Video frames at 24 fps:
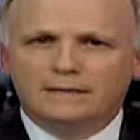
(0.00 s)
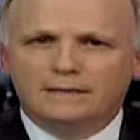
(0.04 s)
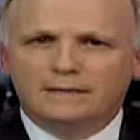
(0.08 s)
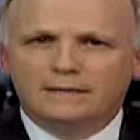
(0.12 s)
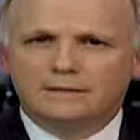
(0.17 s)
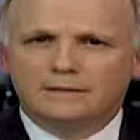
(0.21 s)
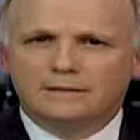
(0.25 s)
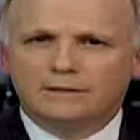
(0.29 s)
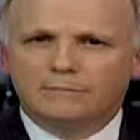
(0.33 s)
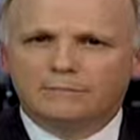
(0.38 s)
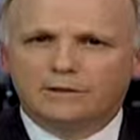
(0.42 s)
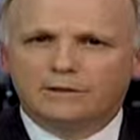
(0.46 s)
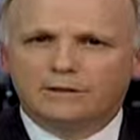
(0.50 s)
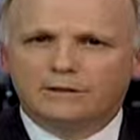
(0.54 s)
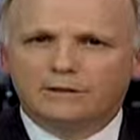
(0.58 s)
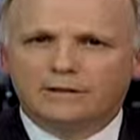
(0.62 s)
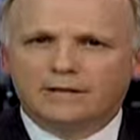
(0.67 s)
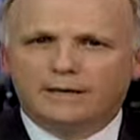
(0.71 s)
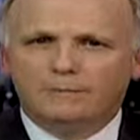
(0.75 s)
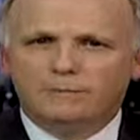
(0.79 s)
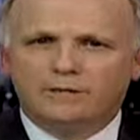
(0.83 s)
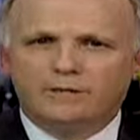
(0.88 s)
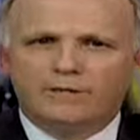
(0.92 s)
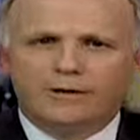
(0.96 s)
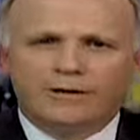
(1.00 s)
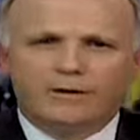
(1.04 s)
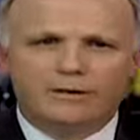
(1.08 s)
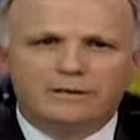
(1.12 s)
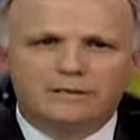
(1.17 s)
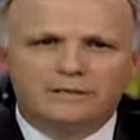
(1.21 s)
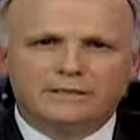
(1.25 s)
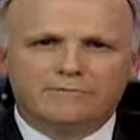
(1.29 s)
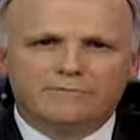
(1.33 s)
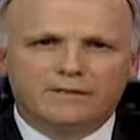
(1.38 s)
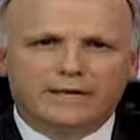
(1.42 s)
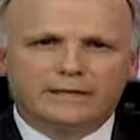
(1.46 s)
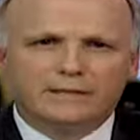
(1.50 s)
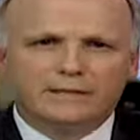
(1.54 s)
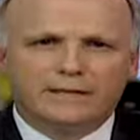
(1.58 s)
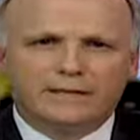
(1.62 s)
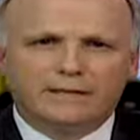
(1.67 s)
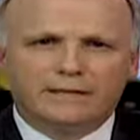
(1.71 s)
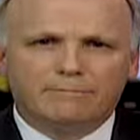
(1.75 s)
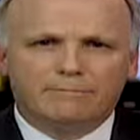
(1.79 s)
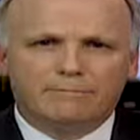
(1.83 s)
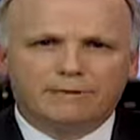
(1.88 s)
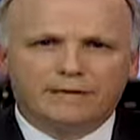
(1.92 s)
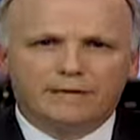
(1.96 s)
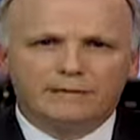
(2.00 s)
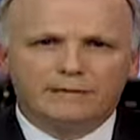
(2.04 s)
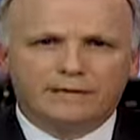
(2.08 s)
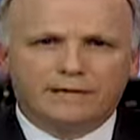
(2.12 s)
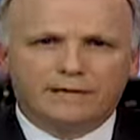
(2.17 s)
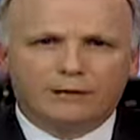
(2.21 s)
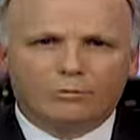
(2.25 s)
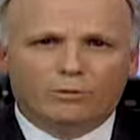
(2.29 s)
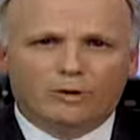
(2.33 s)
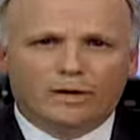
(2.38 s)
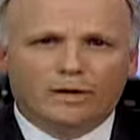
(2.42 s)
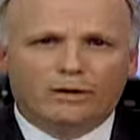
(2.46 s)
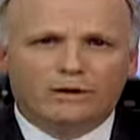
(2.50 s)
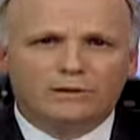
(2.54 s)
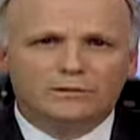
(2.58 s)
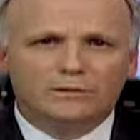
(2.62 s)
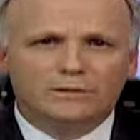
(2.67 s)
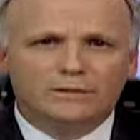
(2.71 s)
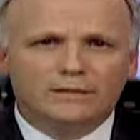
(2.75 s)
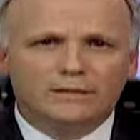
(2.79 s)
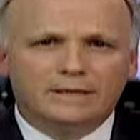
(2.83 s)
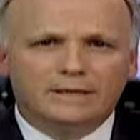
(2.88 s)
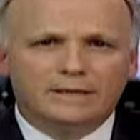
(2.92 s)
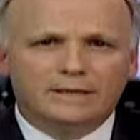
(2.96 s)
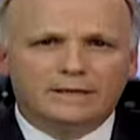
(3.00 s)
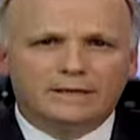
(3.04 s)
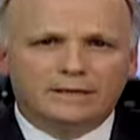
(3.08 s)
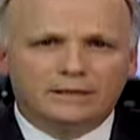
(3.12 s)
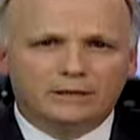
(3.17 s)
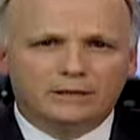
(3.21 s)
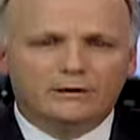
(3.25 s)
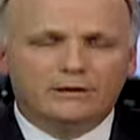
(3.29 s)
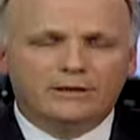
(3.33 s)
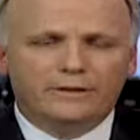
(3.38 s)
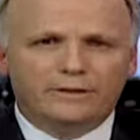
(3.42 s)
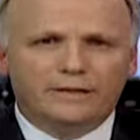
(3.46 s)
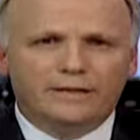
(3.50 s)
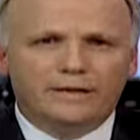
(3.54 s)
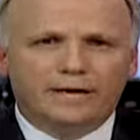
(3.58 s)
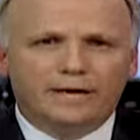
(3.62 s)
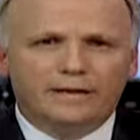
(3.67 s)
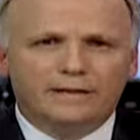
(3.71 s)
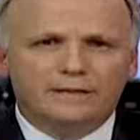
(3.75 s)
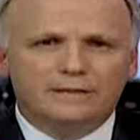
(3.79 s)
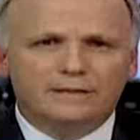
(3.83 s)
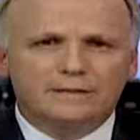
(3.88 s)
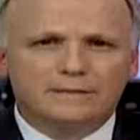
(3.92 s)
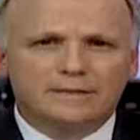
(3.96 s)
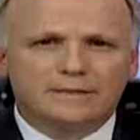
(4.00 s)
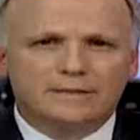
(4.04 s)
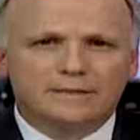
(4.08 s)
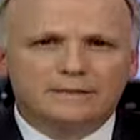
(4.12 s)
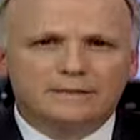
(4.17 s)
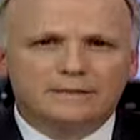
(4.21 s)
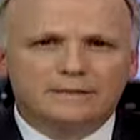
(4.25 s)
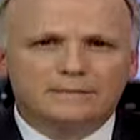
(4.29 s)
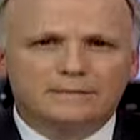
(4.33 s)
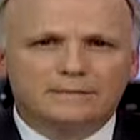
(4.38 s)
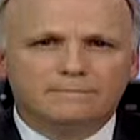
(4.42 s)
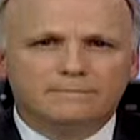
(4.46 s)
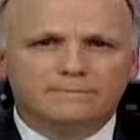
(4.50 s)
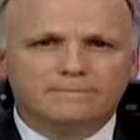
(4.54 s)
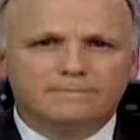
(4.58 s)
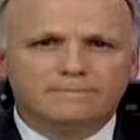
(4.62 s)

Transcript: uh, similar types of hearings have not taken place anywhere else, including the United States.